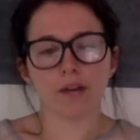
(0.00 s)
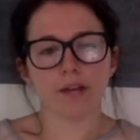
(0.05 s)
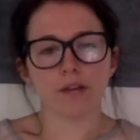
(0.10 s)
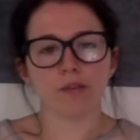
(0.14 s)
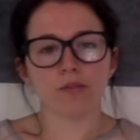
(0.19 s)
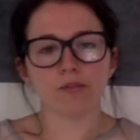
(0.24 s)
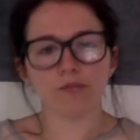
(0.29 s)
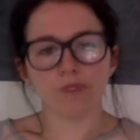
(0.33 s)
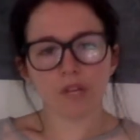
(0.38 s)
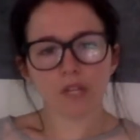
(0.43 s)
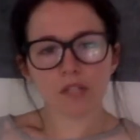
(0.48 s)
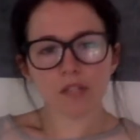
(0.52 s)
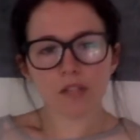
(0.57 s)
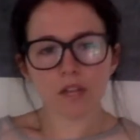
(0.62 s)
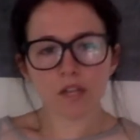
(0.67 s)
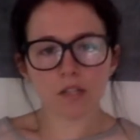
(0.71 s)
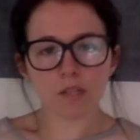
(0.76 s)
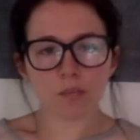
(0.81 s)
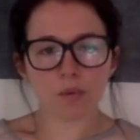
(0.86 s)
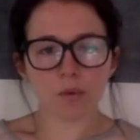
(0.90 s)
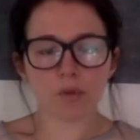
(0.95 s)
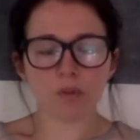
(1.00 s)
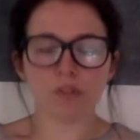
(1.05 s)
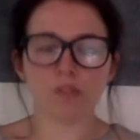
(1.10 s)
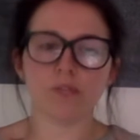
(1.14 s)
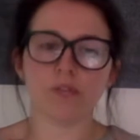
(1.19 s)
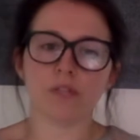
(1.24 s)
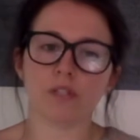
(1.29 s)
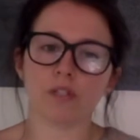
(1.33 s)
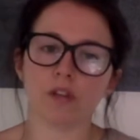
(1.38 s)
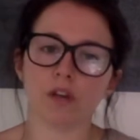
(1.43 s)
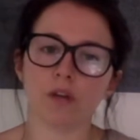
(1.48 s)
well, first time to pause the
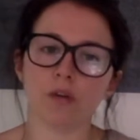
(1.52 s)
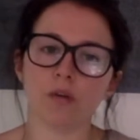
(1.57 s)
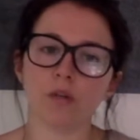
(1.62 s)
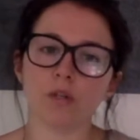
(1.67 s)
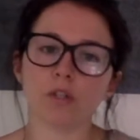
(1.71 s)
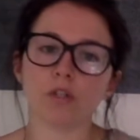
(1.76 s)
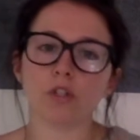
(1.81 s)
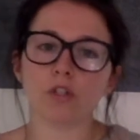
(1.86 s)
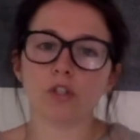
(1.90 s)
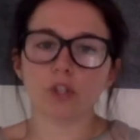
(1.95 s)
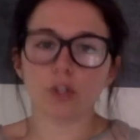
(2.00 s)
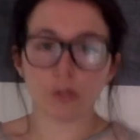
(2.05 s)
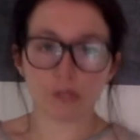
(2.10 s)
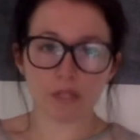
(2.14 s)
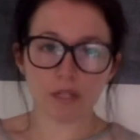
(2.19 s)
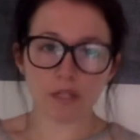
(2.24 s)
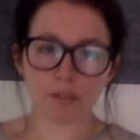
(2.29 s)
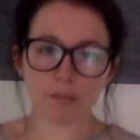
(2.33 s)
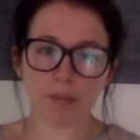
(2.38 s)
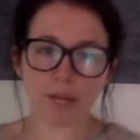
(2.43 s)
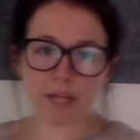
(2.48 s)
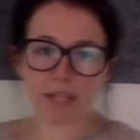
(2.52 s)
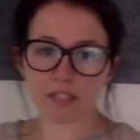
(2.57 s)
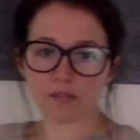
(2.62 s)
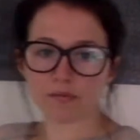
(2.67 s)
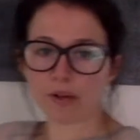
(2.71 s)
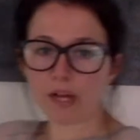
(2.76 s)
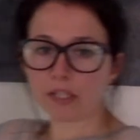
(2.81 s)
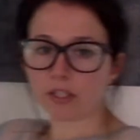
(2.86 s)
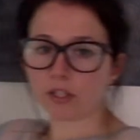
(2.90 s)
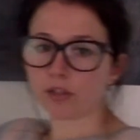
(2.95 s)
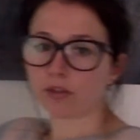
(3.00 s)
video. Using a place
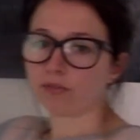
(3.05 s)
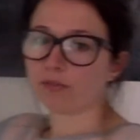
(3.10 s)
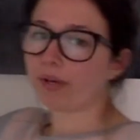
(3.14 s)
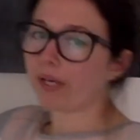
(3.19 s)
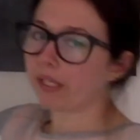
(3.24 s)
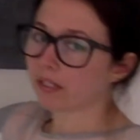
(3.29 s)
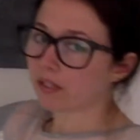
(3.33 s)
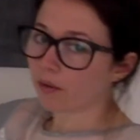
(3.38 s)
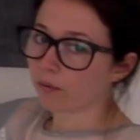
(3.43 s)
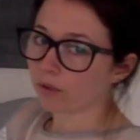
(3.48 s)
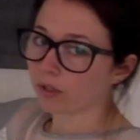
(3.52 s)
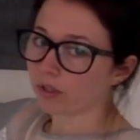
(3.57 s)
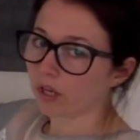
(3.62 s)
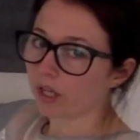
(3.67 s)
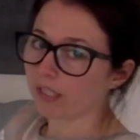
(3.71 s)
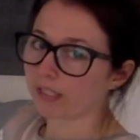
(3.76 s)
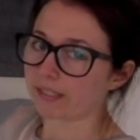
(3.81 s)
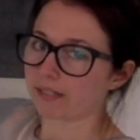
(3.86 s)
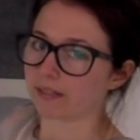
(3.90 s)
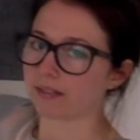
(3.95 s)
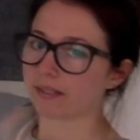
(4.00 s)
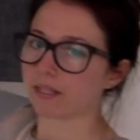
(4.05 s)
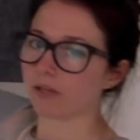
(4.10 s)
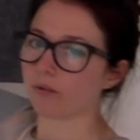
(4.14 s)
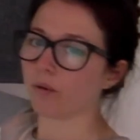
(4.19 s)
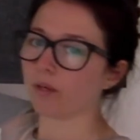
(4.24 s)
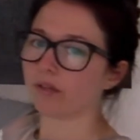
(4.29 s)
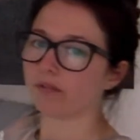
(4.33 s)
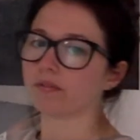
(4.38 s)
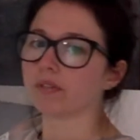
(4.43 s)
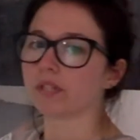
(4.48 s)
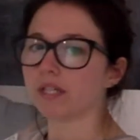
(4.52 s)
value grid, I would like to see
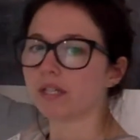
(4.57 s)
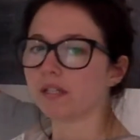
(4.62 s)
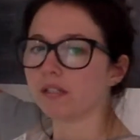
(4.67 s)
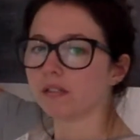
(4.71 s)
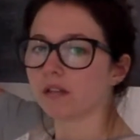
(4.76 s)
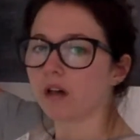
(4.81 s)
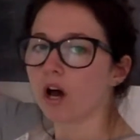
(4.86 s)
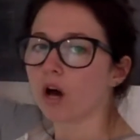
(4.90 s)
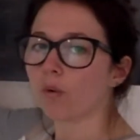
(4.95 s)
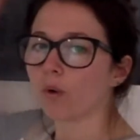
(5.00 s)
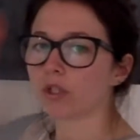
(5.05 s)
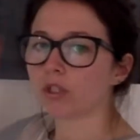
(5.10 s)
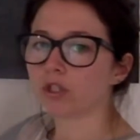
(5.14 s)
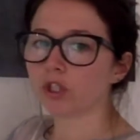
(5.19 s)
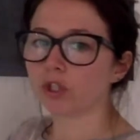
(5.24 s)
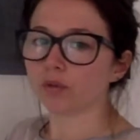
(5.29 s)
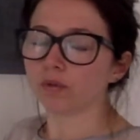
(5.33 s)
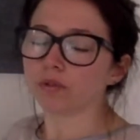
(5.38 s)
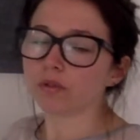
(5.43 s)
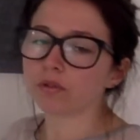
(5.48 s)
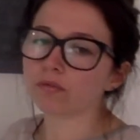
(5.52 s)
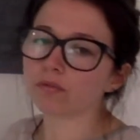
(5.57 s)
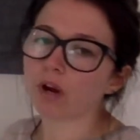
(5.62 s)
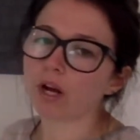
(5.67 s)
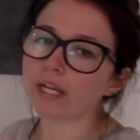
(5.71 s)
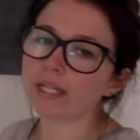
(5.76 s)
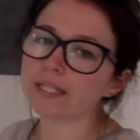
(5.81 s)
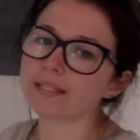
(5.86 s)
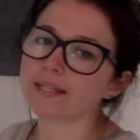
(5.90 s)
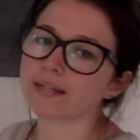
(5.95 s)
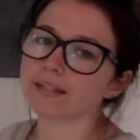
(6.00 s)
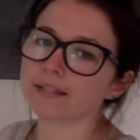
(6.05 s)
one of these. I want you to
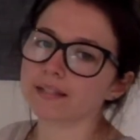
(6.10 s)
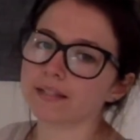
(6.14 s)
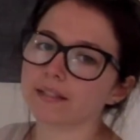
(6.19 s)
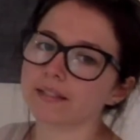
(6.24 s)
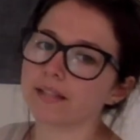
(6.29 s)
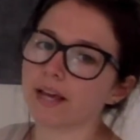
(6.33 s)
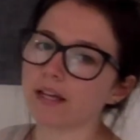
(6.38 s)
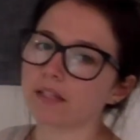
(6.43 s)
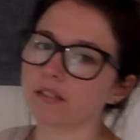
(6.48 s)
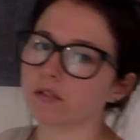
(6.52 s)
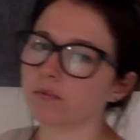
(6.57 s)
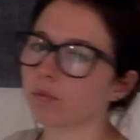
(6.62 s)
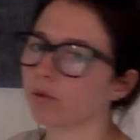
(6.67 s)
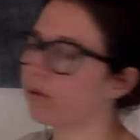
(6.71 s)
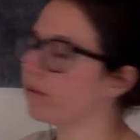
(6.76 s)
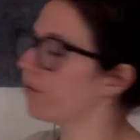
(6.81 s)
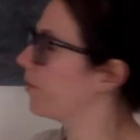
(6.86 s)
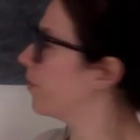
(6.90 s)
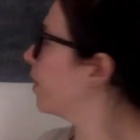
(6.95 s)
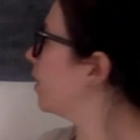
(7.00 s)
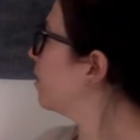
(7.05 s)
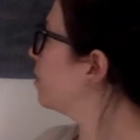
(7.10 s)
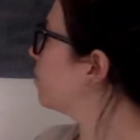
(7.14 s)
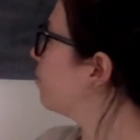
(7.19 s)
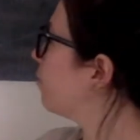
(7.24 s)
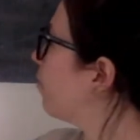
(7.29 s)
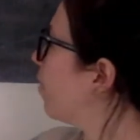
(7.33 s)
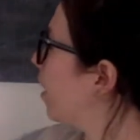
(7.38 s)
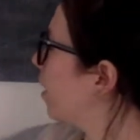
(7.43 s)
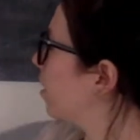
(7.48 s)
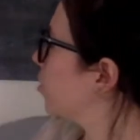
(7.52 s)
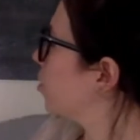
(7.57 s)
write as a decimal these
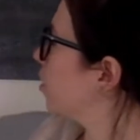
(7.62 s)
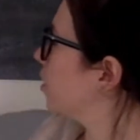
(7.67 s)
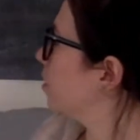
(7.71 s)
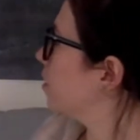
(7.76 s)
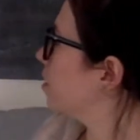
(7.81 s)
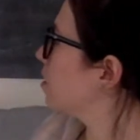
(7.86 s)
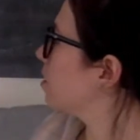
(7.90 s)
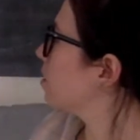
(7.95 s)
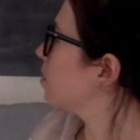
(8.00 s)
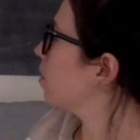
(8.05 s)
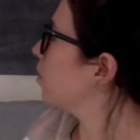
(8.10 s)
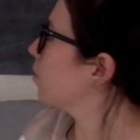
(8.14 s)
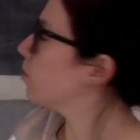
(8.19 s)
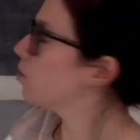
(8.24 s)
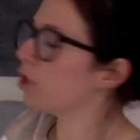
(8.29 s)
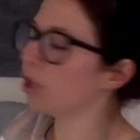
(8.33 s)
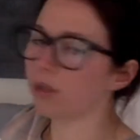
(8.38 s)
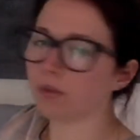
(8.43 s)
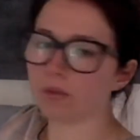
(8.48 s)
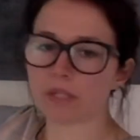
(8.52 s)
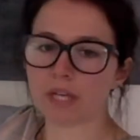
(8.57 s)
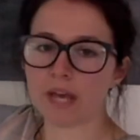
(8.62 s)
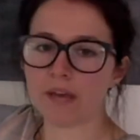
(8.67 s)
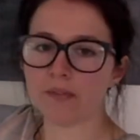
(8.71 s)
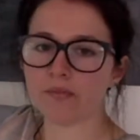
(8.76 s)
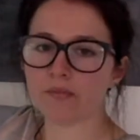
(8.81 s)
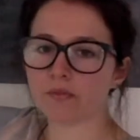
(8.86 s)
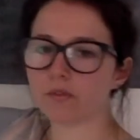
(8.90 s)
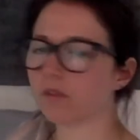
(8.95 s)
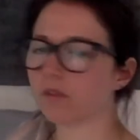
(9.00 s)
fractions. So 2/10,